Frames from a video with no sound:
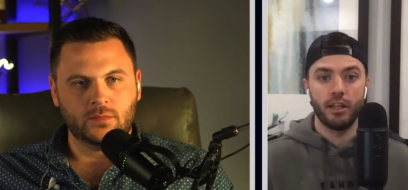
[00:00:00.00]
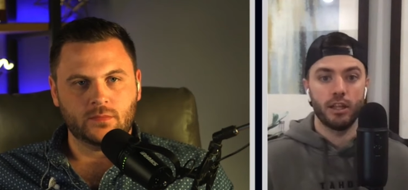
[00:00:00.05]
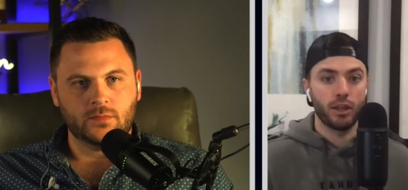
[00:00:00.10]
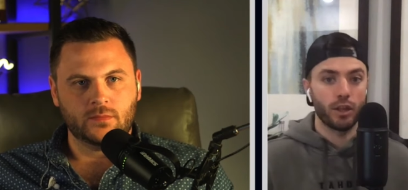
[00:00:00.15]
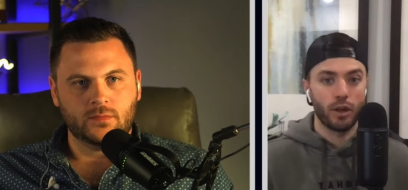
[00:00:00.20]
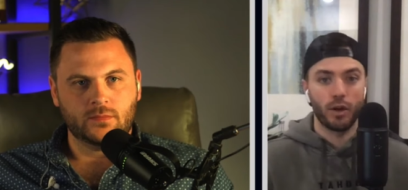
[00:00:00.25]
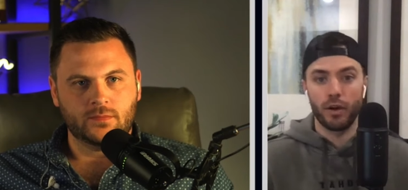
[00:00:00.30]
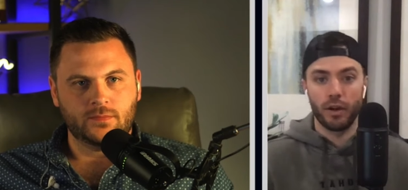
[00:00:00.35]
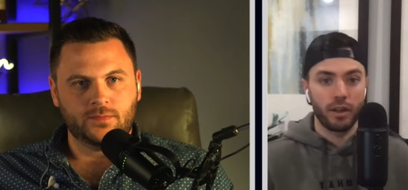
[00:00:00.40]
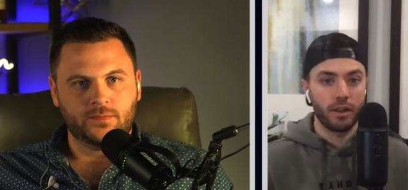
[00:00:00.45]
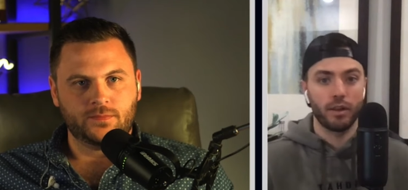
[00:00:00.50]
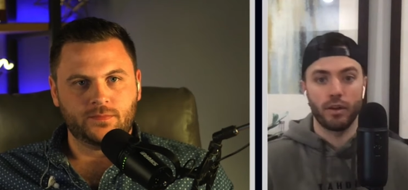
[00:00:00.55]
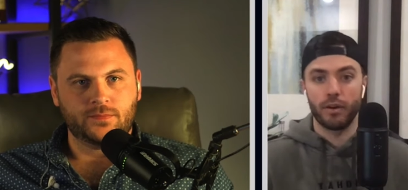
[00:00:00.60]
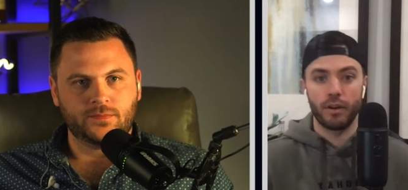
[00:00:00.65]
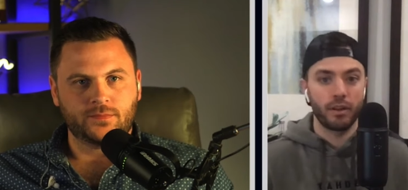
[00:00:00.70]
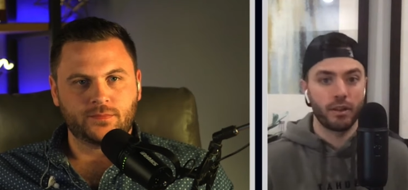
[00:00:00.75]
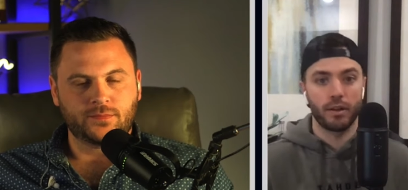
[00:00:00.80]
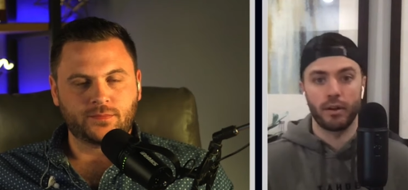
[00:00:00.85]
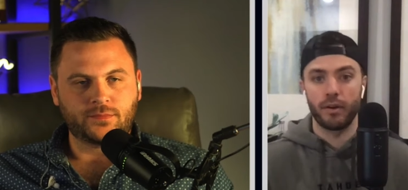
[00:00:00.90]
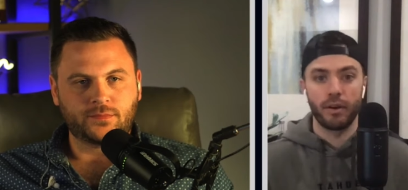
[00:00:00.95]
Speaker 1: learn and
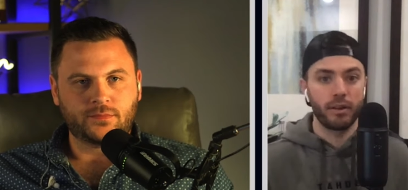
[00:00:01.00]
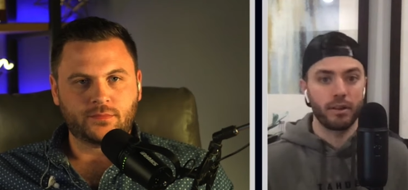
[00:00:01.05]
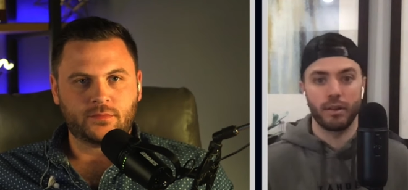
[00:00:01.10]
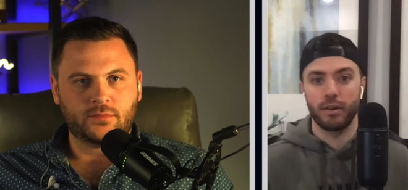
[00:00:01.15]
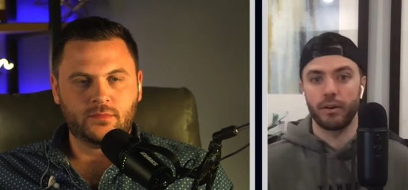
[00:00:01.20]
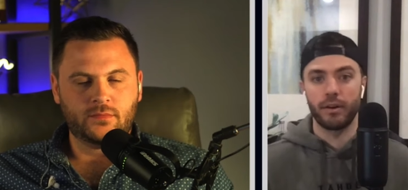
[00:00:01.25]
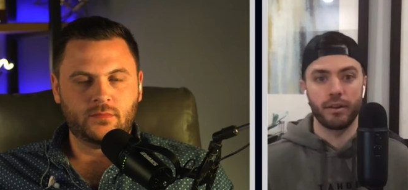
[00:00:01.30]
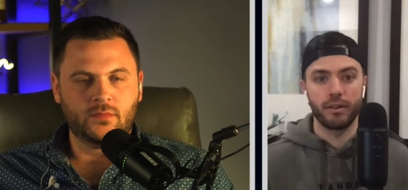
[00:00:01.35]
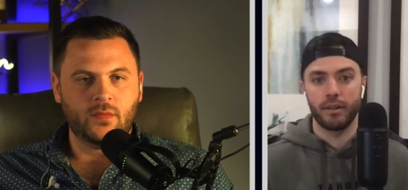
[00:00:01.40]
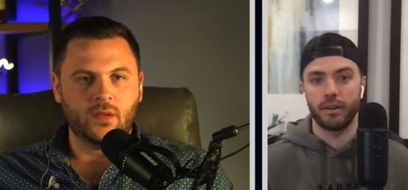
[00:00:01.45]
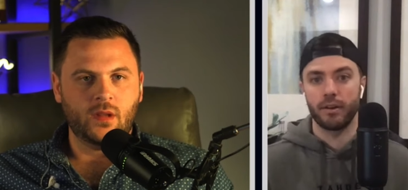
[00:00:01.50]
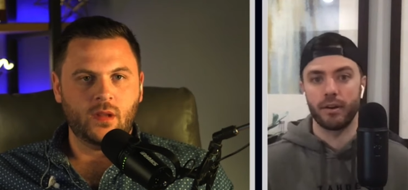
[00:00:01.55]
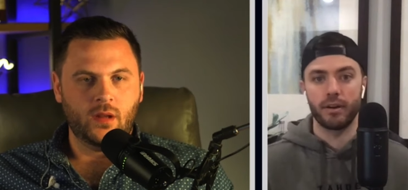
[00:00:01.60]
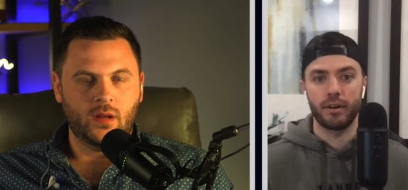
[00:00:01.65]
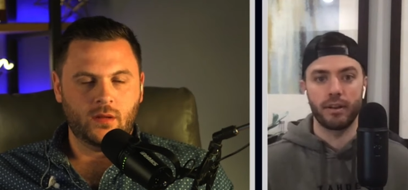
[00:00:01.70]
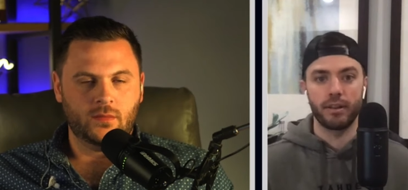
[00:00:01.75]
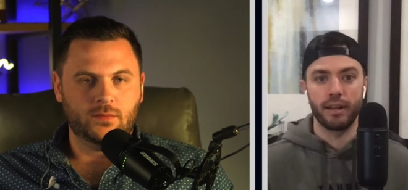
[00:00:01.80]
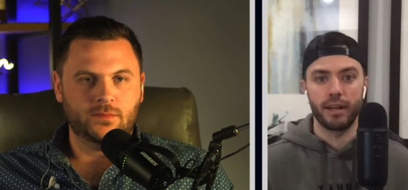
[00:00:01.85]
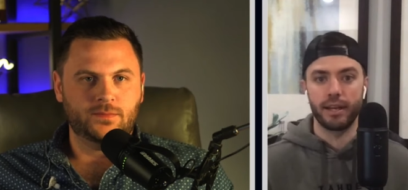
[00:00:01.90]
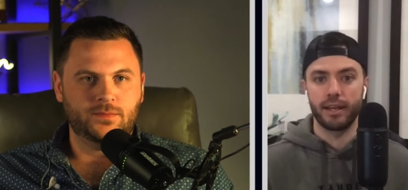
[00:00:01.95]
learn and learn and learn and
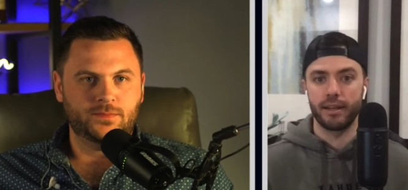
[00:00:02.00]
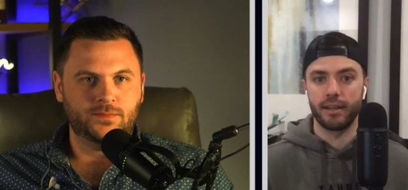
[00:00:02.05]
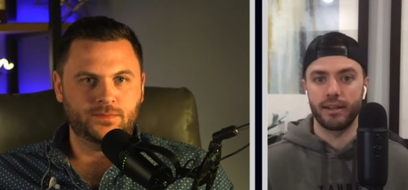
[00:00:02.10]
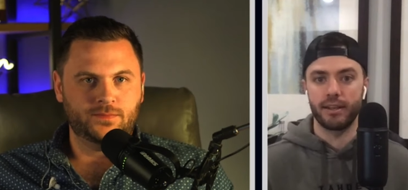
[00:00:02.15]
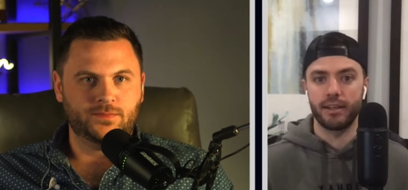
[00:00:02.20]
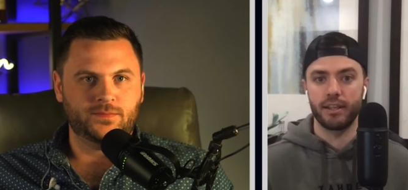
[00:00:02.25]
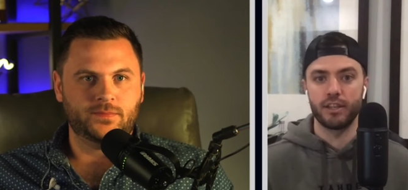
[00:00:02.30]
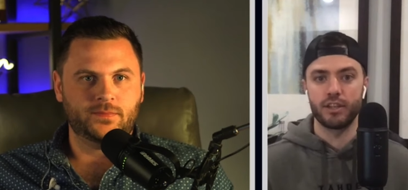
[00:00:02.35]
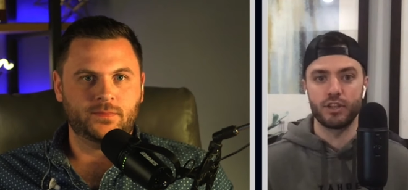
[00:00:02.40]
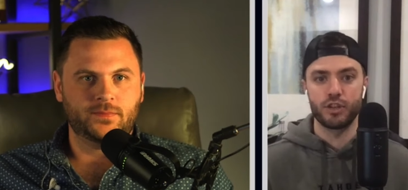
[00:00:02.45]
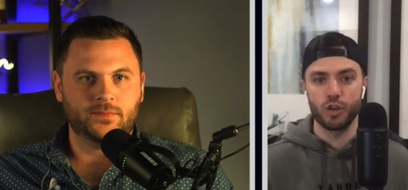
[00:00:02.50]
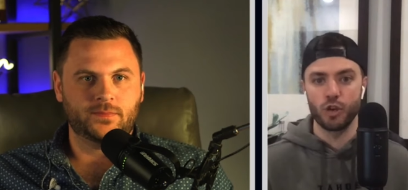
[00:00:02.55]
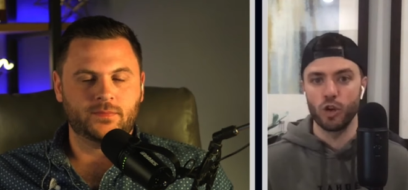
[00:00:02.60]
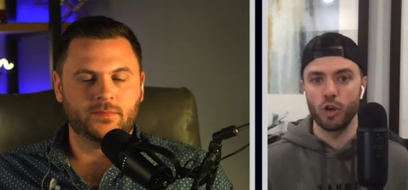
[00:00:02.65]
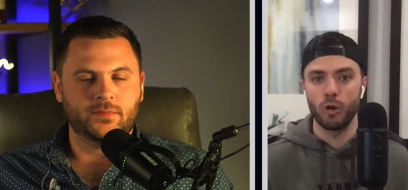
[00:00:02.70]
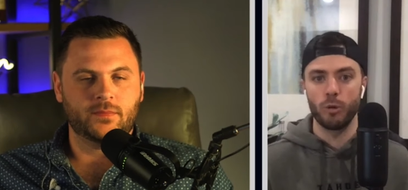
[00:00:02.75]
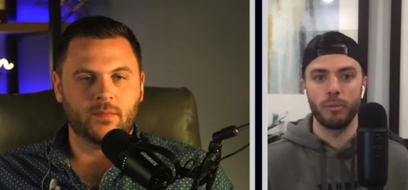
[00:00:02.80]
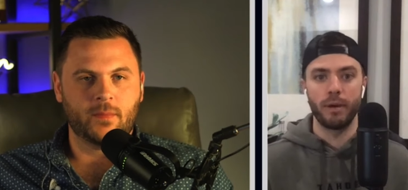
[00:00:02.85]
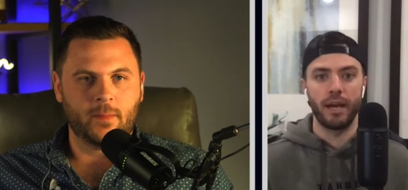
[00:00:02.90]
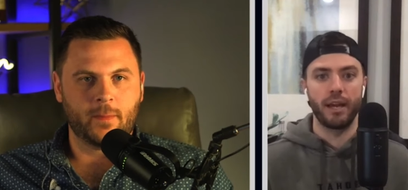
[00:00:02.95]
learn and like
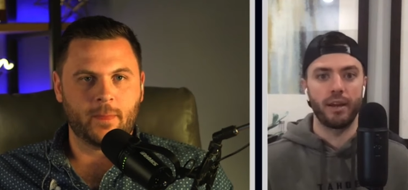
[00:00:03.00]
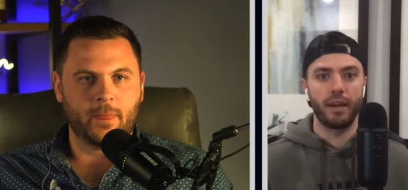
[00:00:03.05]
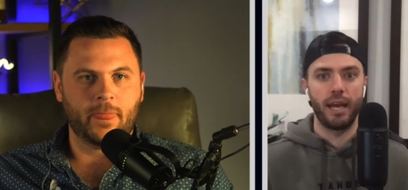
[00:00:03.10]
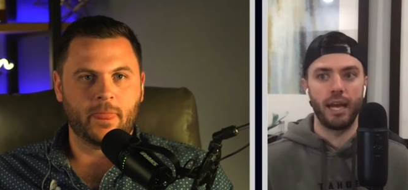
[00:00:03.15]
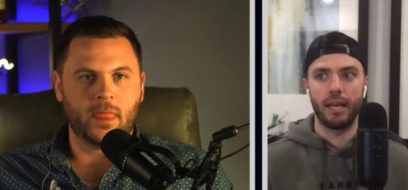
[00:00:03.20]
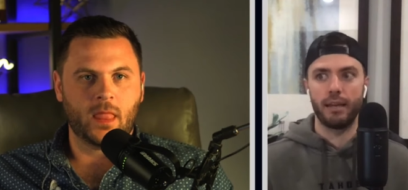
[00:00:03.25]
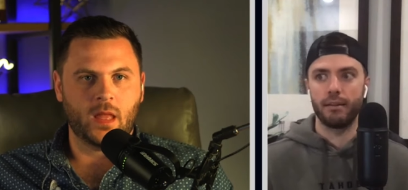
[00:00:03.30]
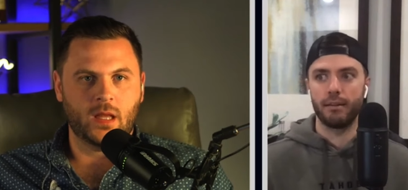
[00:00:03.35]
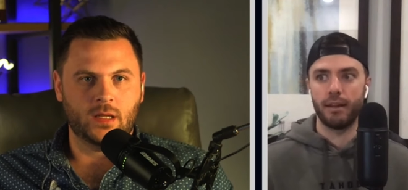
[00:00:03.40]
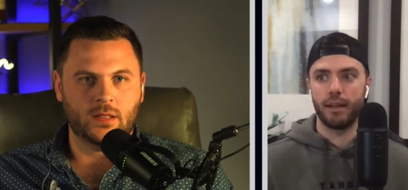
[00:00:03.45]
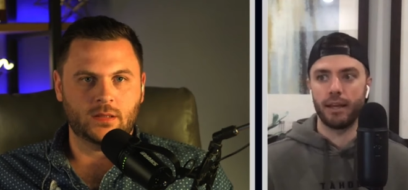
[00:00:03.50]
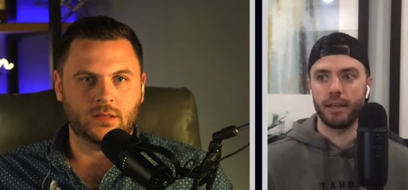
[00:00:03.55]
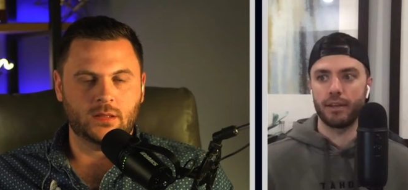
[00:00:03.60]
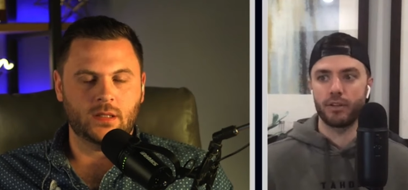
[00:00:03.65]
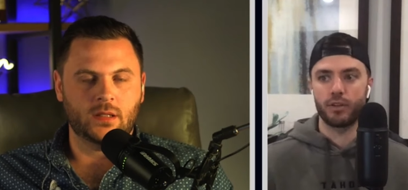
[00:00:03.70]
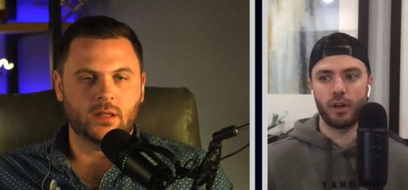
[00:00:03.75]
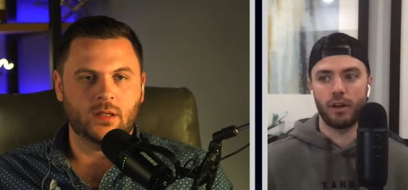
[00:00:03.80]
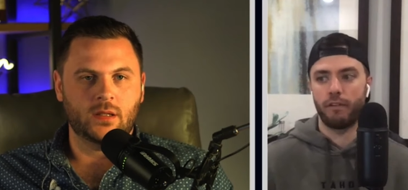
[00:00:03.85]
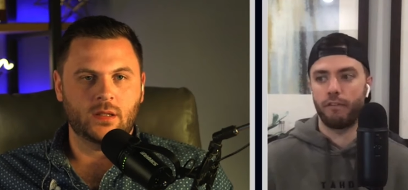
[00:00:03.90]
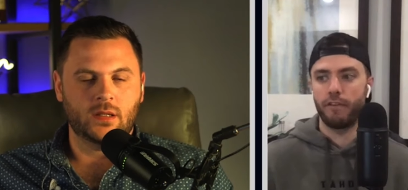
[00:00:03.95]
consume and and
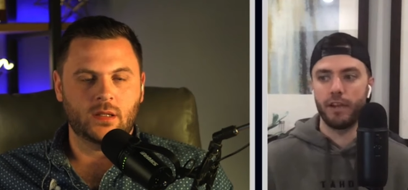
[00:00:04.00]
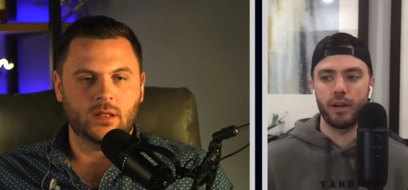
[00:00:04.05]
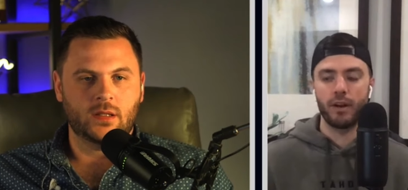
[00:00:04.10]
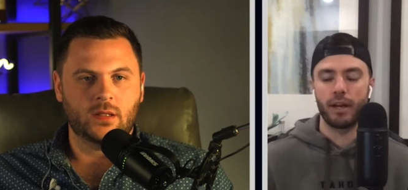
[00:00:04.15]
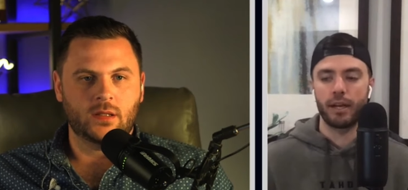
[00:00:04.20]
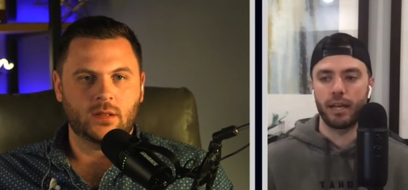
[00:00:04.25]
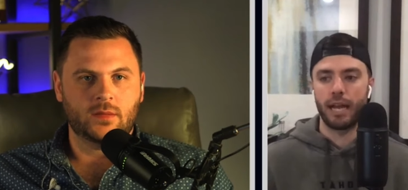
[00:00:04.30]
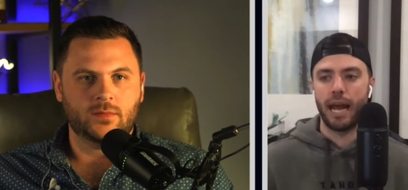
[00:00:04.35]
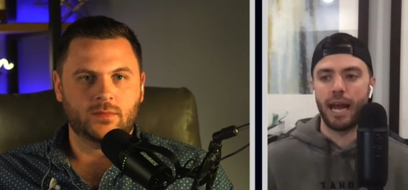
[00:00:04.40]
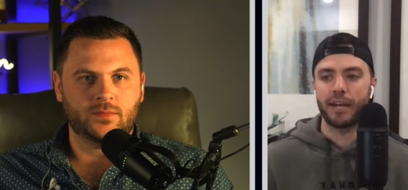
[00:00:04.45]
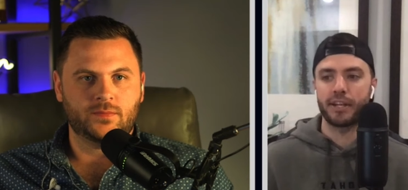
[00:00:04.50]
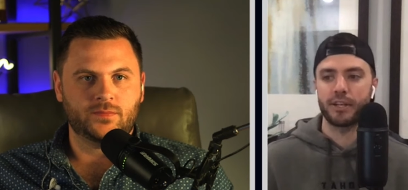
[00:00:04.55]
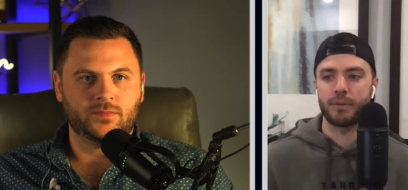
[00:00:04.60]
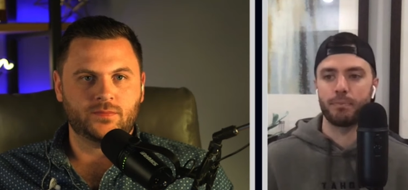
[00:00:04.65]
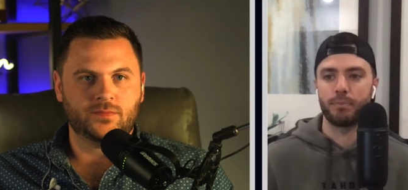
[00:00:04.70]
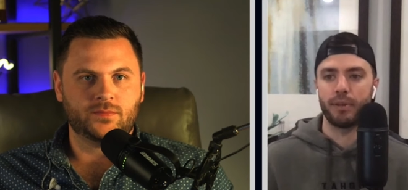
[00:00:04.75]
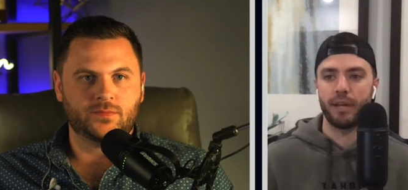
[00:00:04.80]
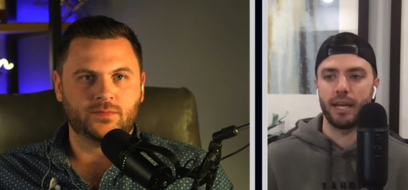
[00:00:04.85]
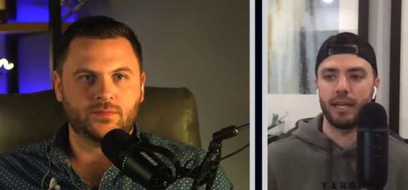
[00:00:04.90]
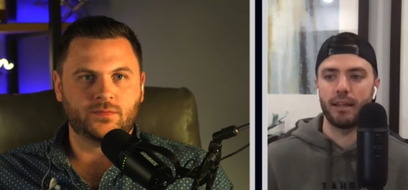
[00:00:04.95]
like try to figure out an
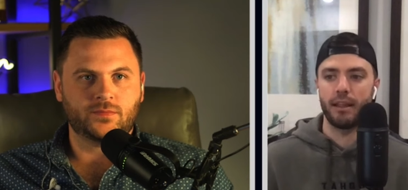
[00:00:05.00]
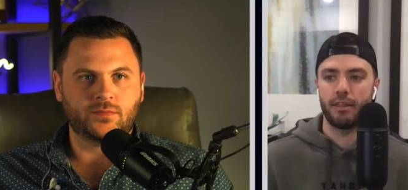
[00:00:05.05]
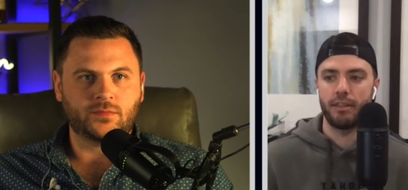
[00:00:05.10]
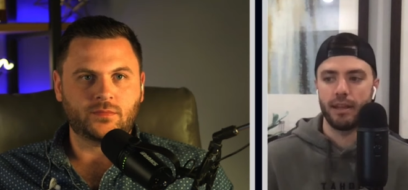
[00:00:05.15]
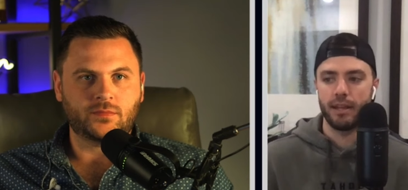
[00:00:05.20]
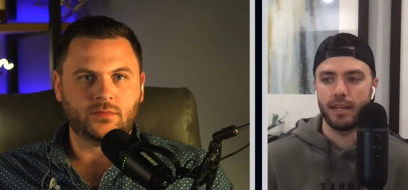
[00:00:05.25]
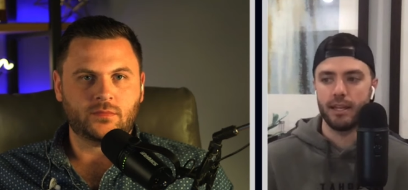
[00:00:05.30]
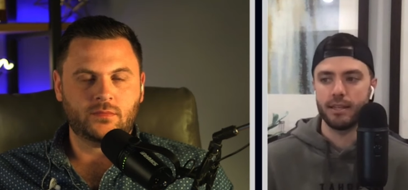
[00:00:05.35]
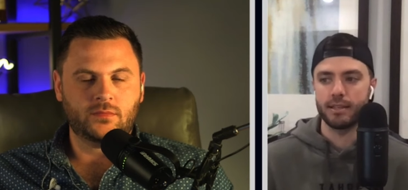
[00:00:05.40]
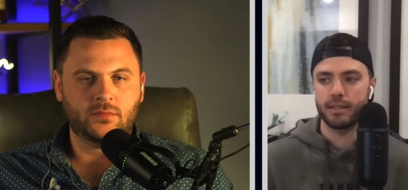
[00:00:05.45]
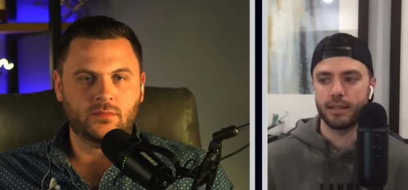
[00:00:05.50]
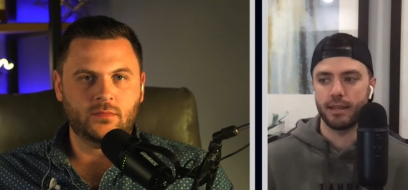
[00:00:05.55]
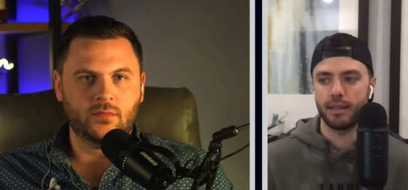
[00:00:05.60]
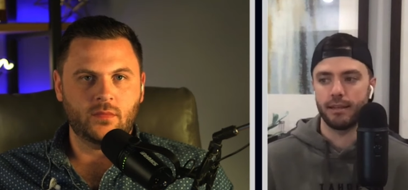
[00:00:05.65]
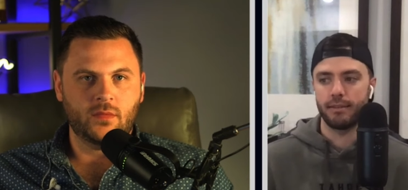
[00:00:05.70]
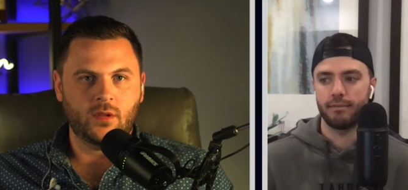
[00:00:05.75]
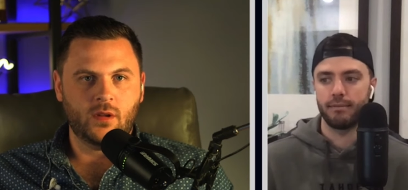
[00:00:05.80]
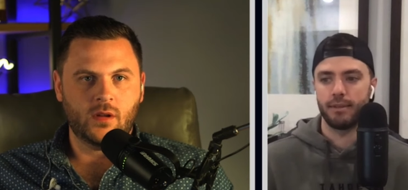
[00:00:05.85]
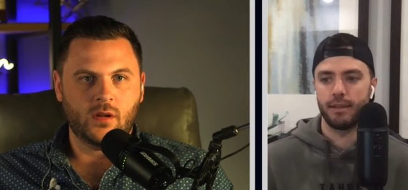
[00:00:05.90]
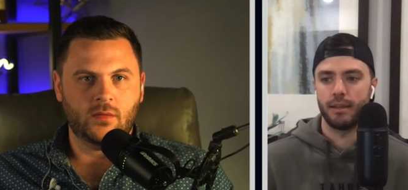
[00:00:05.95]
action plan. The thing is,
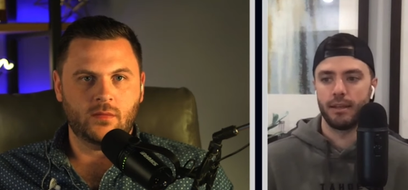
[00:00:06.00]
like,